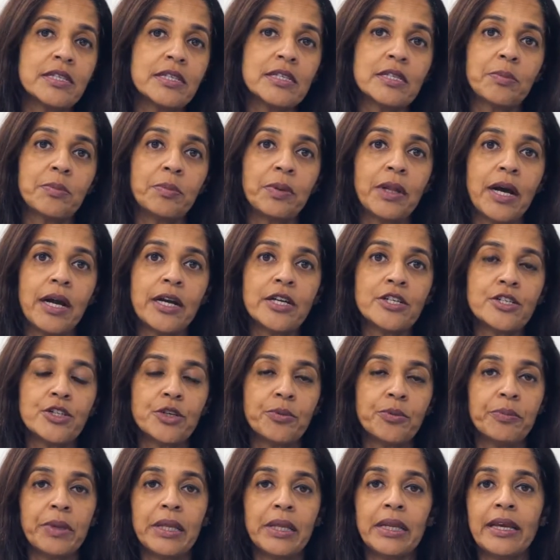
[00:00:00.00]
and suppliers
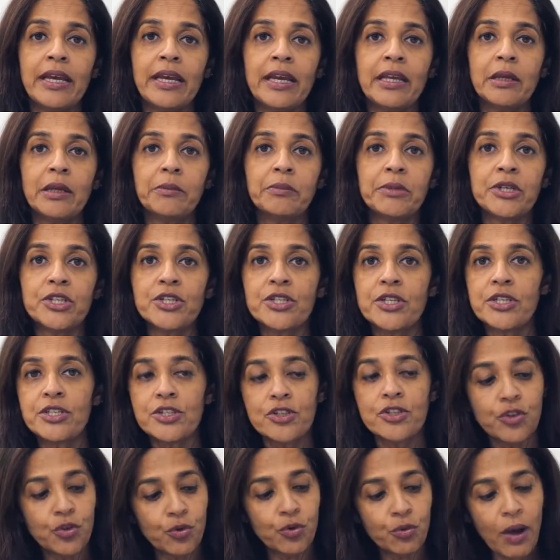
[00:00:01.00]
to mitigate
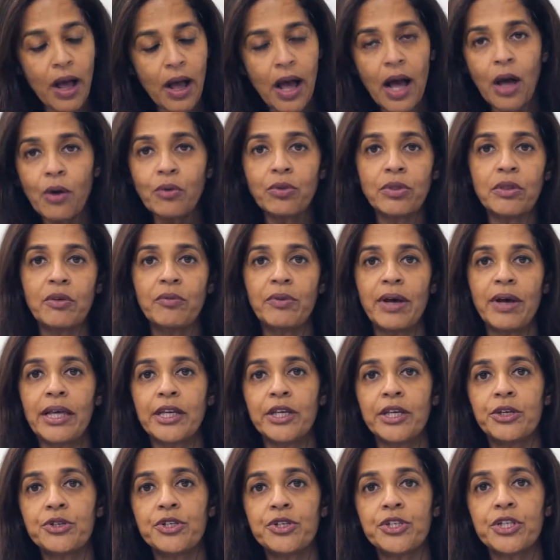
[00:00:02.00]
emissions throughout the
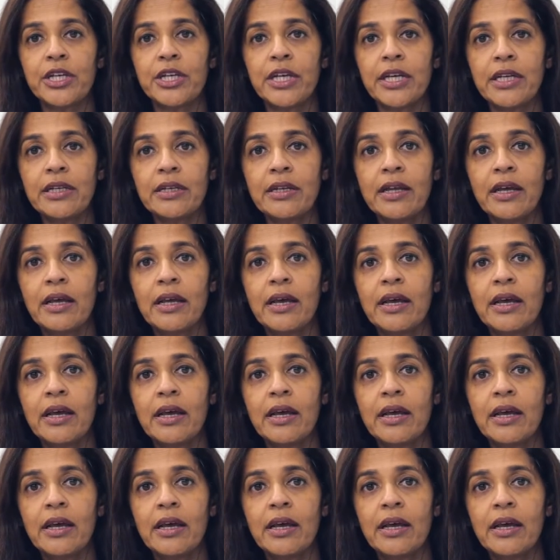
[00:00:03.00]
value chain,